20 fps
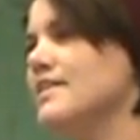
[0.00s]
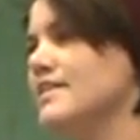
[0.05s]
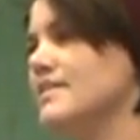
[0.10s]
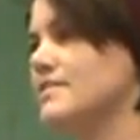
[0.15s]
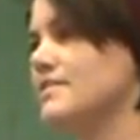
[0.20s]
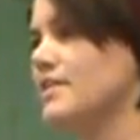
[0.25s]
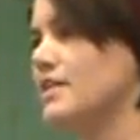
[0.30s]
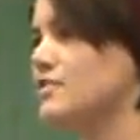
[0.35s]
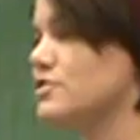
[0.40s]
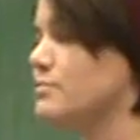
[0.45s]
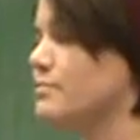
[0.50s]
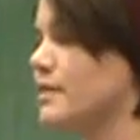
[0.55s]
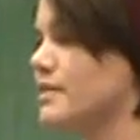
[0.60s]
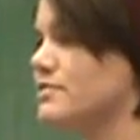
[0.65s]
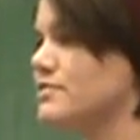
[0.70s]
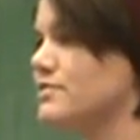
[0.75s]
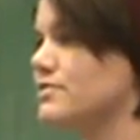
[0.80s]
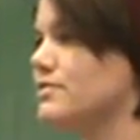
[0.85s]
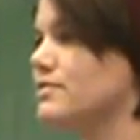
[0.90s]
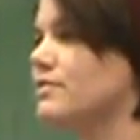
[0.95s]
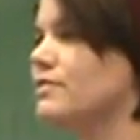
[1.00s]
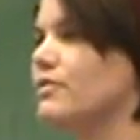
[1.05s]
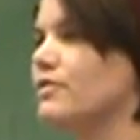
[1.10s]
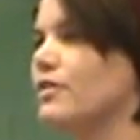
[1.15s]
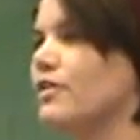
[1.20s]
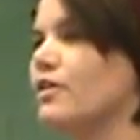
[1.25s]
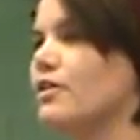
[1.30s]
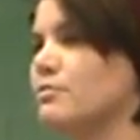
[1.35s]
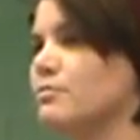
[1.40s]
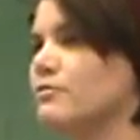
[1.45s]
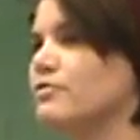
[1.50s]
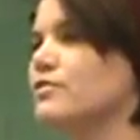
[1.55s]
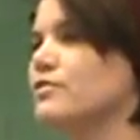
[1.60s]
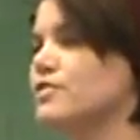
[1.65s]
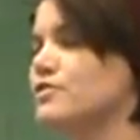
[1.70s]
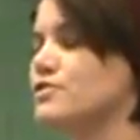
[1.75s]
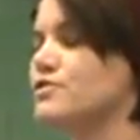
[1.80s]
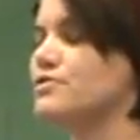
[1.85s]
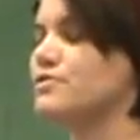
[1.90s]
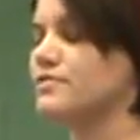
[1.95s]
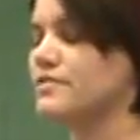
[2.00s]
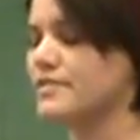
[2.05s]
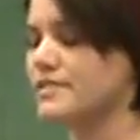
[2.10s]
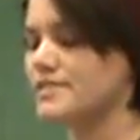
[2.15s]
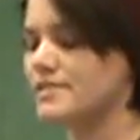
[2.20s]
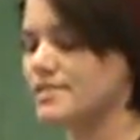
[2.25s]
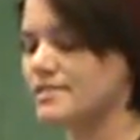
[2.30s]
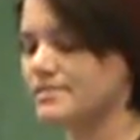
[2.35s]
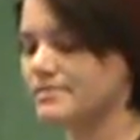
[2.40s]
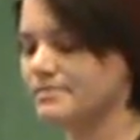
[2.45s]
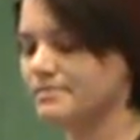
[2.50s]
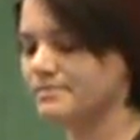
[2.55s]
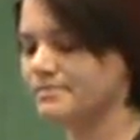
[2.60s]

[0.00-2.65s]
is detrimental or harmful to students.